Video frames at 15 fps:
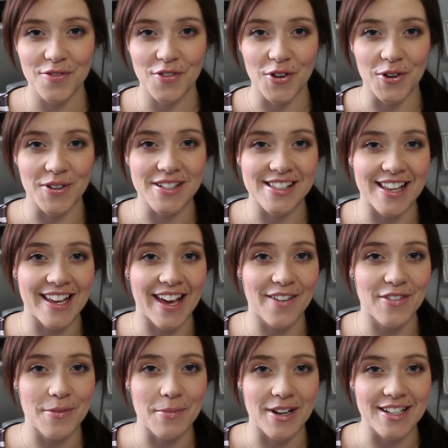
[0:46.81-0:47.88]
course, like
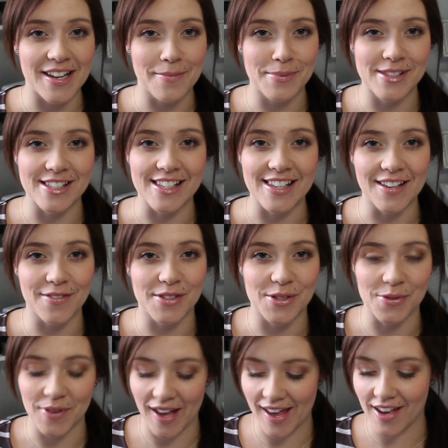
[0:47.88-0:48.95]
every month, Ipsy gives
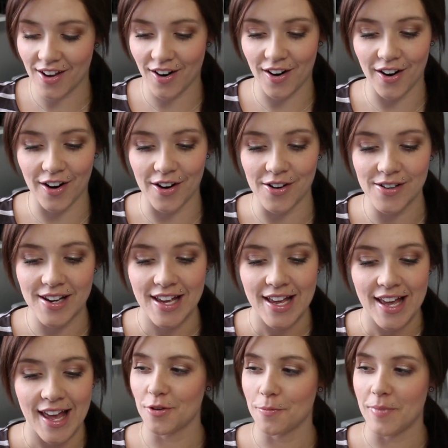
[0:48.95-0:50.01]
you a card.
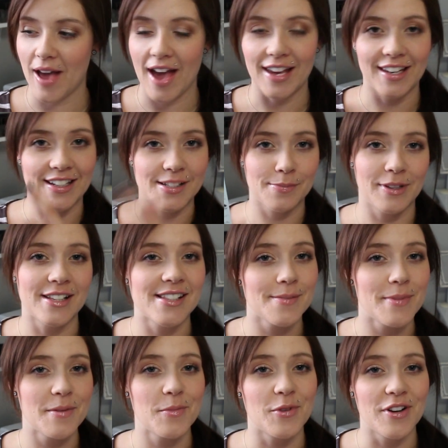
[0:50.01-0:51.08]
In their bag, it explains a
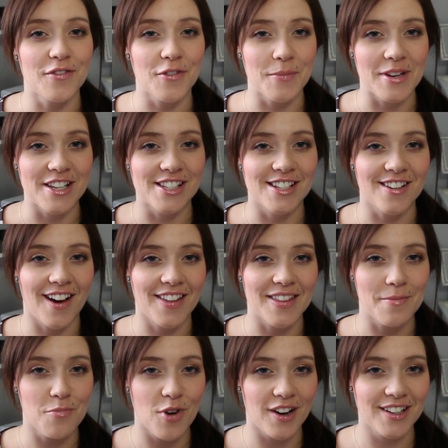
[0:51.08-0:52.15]
bit more information on
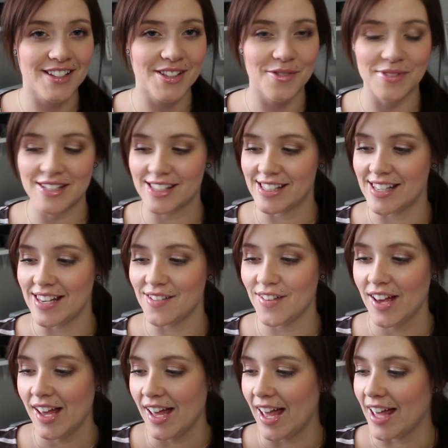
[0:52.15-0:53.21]
the products you receive.